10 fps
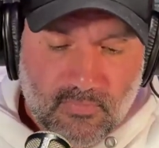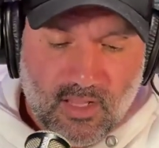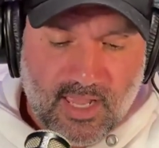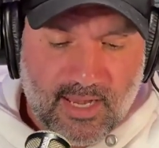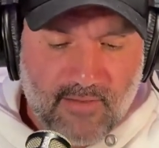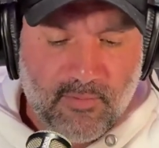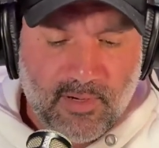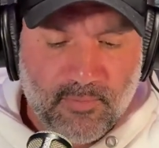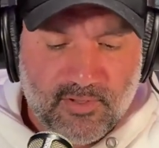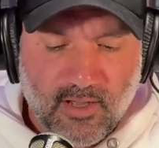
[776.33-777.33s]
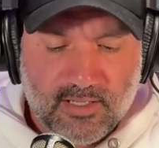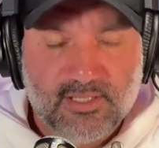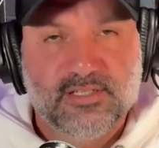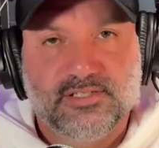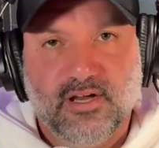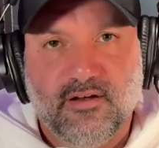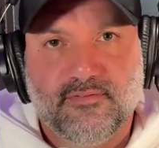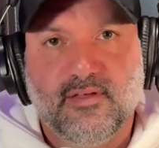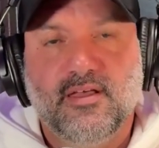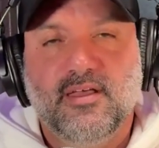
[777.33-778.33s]
And I remember talking to the sheriff,
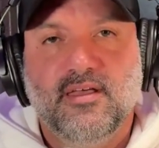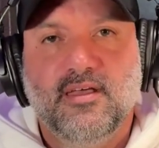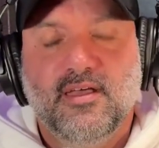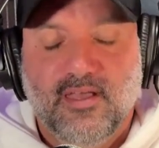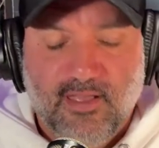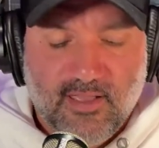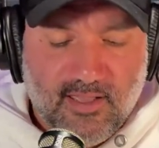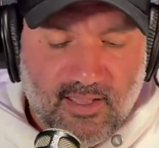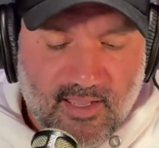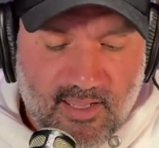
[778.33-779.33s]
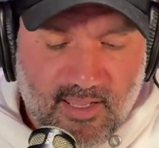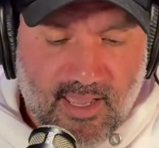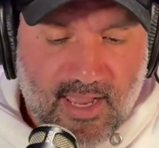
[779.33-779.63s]
and he had a